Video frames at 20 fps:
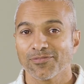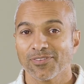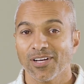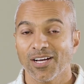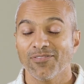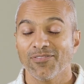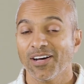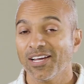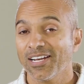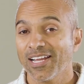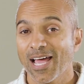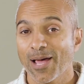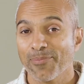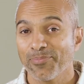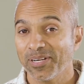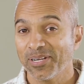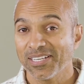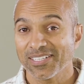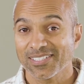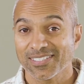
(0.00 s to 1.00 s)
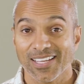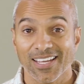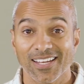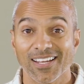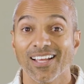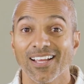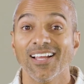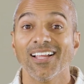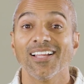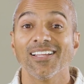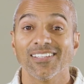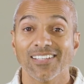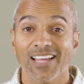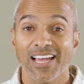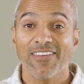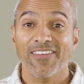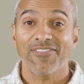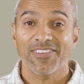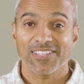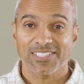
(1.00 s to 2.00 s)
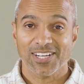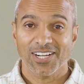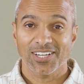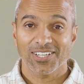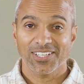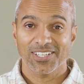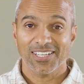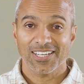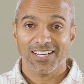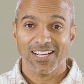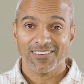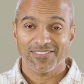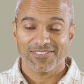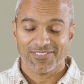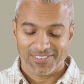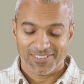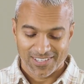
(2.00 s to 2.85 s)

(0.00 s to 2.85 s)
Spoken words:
of unhappiness, that life is not good enough,